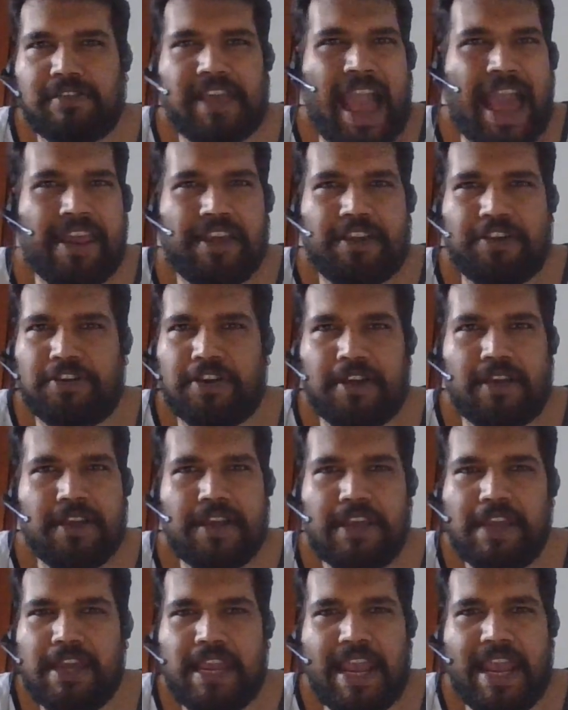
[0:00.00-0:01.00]
character
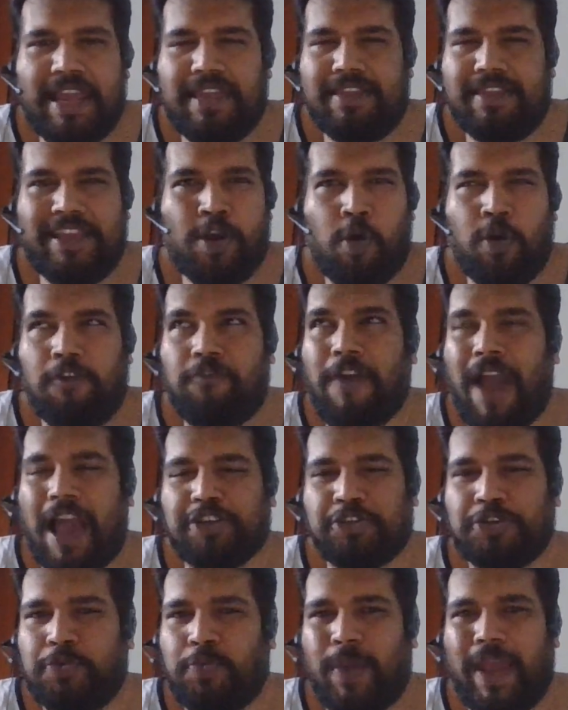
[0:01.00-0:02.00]
in the old
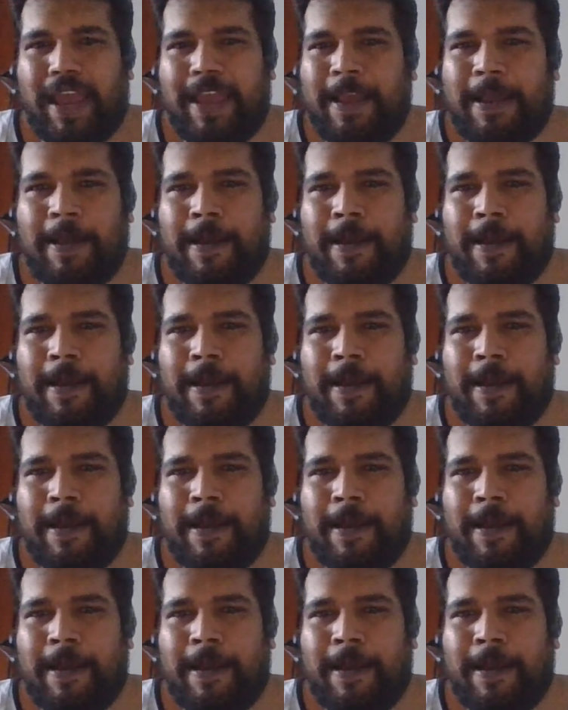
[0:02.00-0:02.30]
fashioned way.